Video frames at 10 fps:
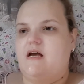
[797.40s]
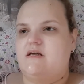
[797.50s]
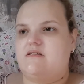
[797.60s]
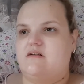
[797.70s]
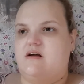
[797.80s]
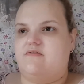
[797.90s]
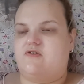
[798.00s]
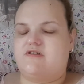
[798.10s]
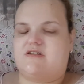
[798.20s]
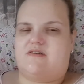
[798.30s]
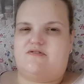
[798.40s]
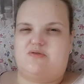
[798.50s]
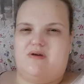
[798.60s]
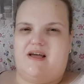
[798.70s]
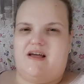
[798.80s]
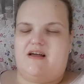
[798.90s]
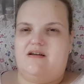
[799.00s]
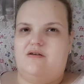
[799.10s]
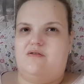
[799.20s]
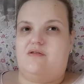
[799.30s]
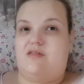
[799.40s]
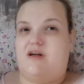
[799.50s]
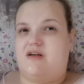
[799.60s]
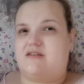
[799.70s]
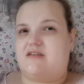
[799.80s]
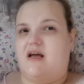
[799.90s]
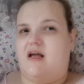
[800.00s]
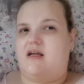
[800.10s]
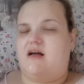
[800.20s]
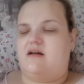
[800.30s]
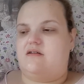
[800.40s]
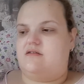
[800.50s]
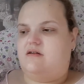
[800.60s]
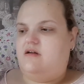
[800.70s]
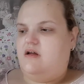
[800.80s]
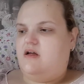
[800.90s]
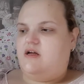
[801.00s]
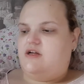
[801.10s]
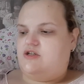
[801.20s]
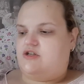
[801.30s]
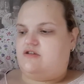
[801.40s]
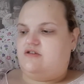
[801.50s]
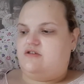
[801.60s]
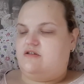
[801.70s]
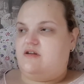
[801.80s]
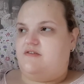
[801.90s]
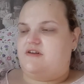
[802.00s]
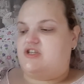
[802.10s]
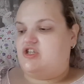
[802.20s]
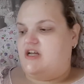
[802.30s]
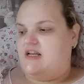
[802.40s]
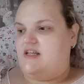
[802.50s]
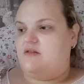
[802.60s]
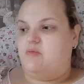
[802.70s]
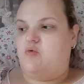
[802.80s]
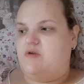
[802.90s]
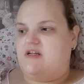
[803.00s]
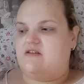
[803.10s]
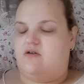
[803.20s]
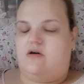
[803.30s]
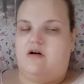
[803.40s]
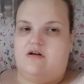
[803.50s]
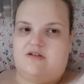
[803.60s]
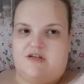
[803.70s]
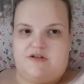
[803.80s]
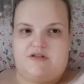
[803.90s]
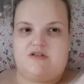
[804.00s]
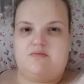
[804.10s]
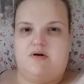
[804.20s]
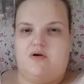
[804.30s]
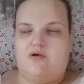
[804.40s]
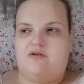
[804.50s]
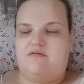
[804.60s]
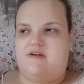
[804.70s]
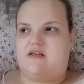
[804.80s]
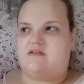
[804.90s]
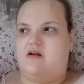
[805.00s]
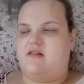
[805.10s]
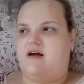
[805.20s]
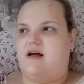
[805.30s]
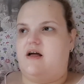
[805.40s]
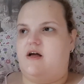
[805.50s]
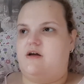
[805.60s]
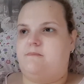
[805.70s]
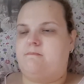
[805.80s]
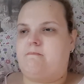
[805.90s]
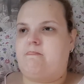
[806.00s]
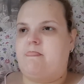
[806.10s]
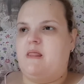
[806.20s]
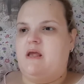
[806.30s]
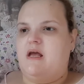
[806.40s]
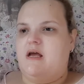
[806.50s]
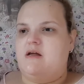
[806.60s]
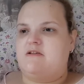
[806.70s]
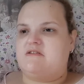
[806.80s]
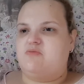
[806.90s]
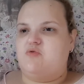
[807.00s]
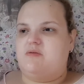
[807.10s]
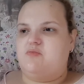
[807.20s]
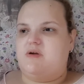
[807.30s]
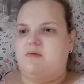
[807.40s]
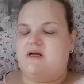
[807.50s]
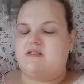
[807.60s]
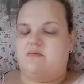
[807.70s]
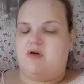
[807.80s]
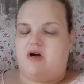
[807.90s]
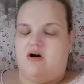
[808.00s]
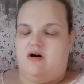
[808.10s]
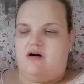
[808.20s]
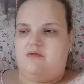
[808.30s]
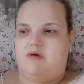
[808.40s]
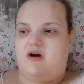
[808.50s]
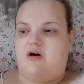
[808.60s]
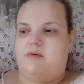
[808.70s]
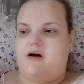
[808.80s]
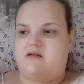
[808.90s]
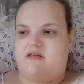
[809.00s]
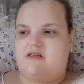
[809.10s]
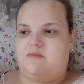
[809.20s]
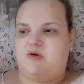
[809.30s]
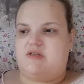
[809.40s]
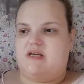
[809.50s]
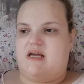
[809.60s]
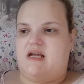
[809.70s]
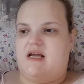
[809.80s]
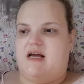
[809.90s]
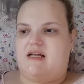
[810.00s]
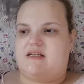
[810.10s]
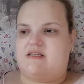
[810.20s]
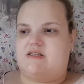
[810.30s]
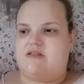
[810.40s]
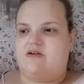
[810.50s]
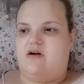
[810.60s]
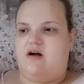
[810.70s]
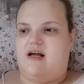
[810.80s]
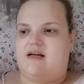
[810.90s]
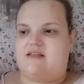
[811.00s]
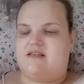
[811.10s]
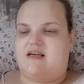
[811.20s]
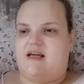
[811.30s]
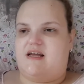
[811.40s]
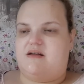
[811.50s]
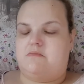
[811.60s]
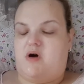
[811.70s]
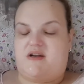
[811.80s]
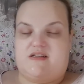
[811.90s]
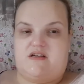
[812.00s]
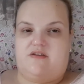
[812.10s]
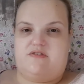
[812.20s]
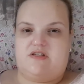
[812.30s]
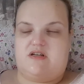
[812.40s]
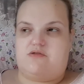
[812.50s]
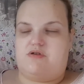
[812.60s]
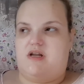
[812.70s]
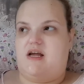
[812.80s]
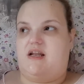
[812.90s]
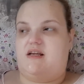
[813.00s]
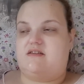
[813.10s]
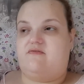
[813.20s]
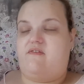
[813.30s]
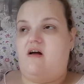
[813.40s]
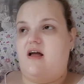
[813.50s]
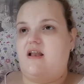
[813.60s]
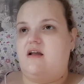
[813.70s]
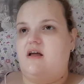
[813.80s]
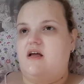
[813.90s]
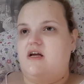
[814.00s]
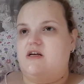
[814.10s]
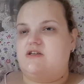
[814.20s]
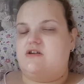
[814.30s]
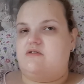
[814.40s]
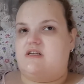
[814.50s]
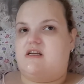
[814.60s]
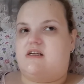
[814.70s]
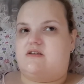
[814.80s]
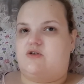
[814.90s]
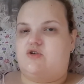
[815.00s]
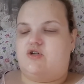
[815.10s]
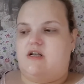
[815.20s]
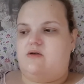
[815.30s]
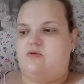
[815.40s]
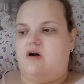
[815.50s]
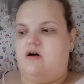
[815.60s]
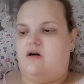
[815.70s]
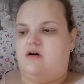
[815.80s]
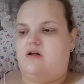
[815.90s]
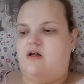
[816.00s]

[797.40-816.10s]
so I've got stuff to wear on Thursday, and just if it's chilly in the mornings, I've got cardigans to put on and things like that. This morning we picked up my car passed its MOT, and I had to get a minor service done on it, and it's fine. Susie is a good little car.